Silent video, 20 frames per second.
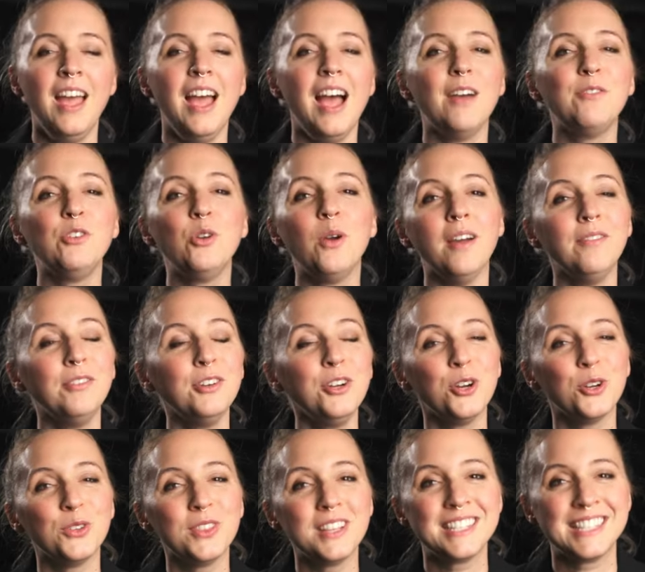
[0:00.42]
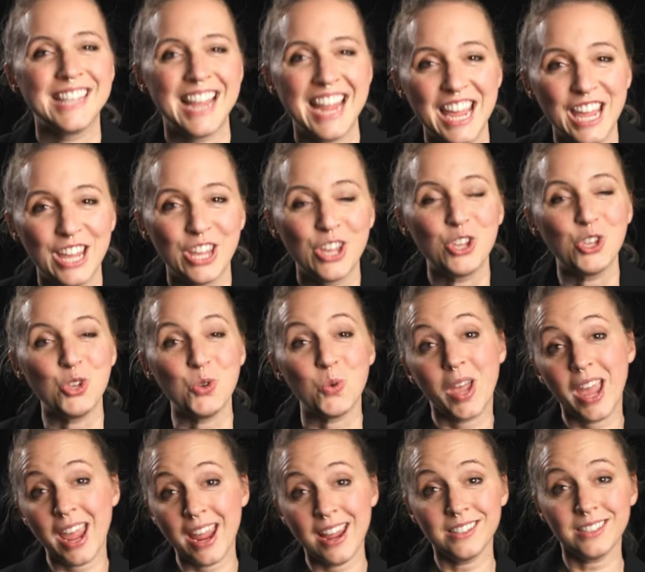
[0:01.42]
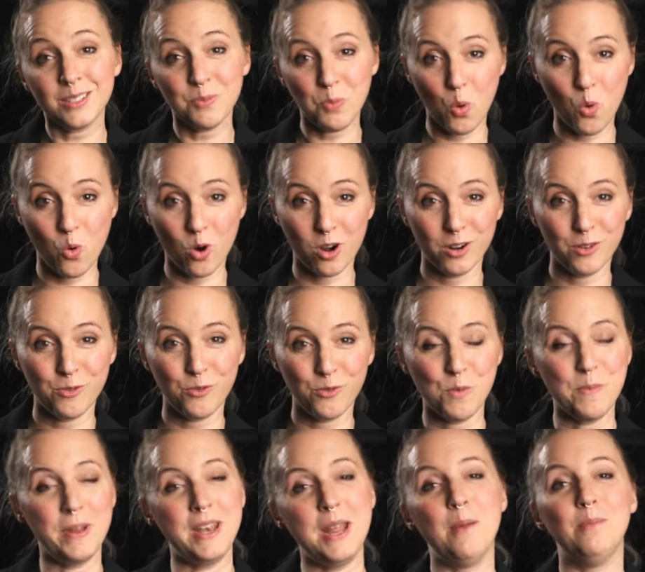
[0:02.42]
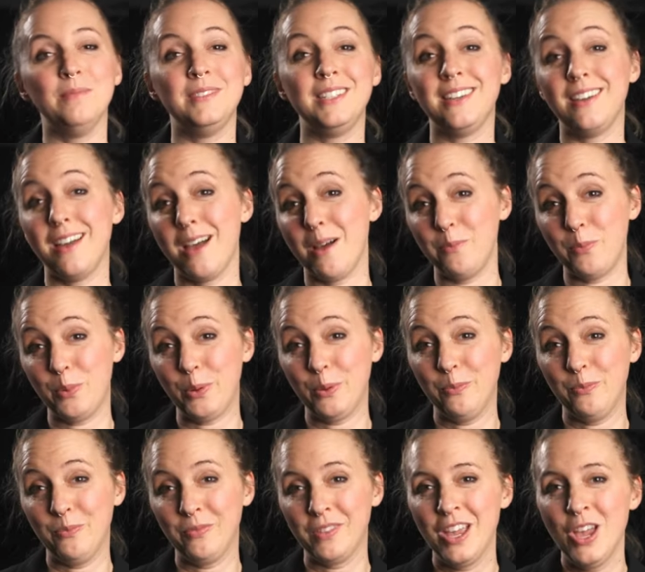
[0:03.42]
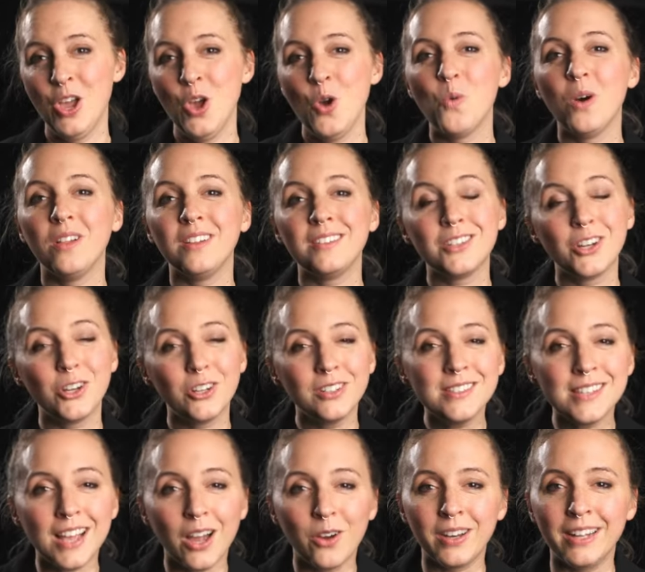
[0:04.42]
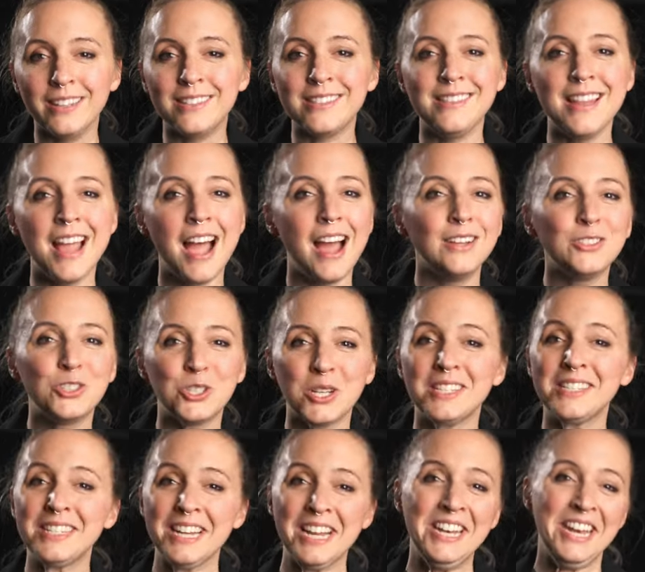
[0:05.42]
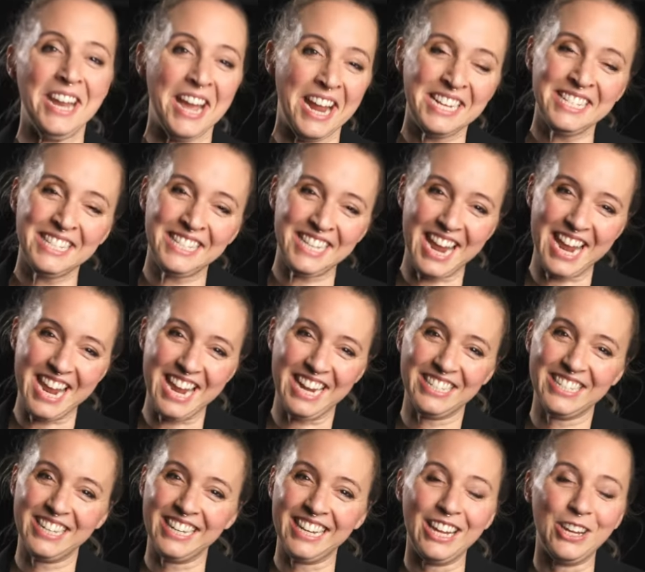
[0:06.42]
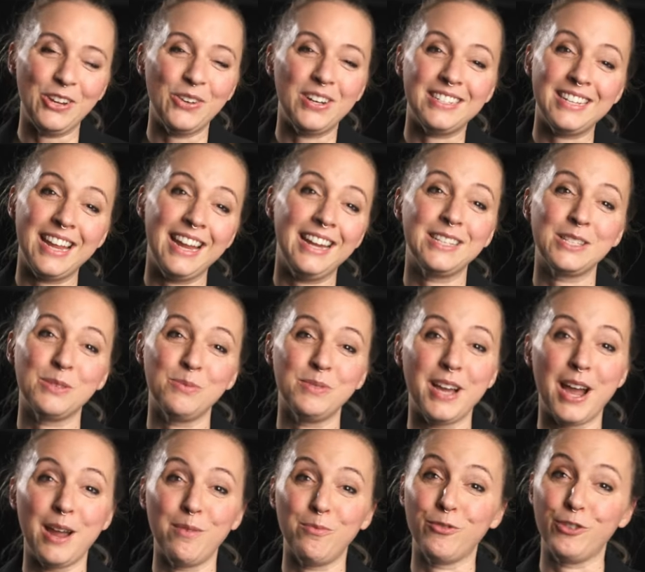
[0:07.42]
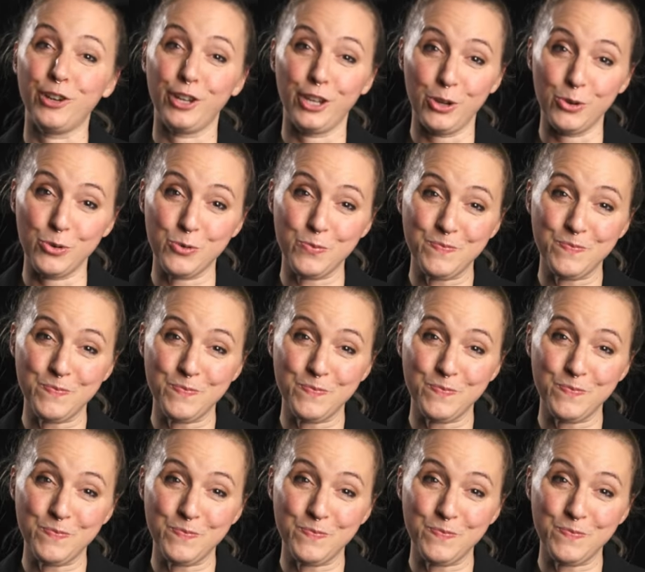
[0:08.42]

Have you ever heard the saying, you can't pour from an empty cup? Well, it turns out it's not just a nice saying to get you to take some time for you.